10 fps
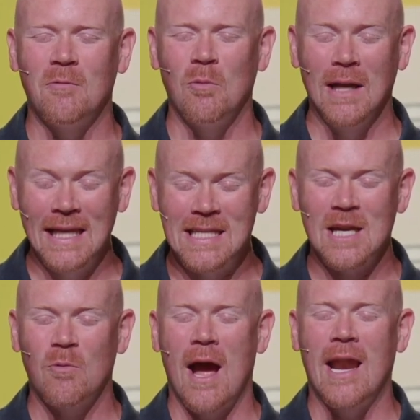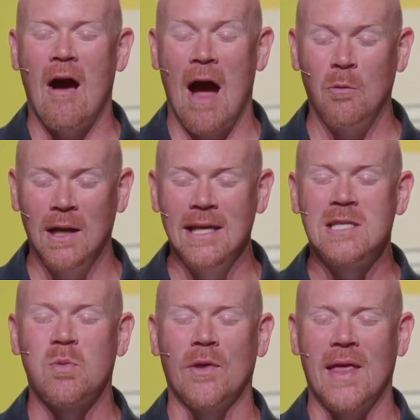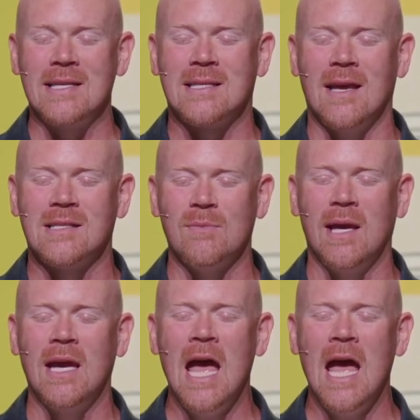Release it right now. I release what they said to me.